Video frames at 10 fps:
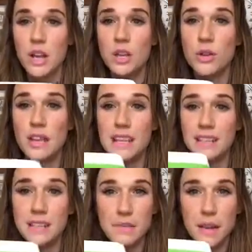You can
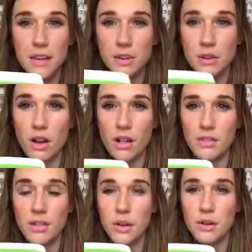easily make your own
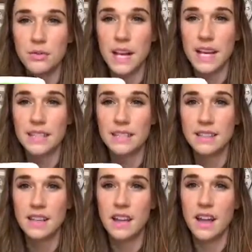cauliflower rice,
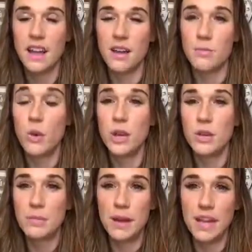or you
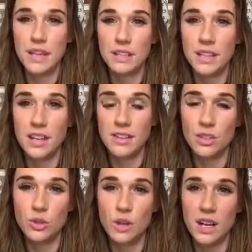can buy it in the
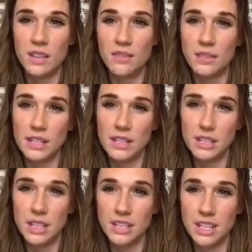store in the freezer
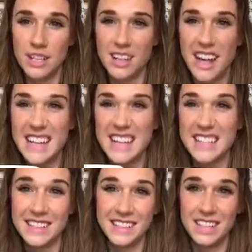section, and it
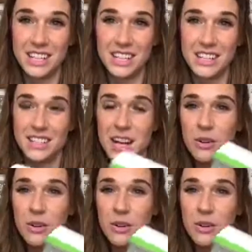is delicious.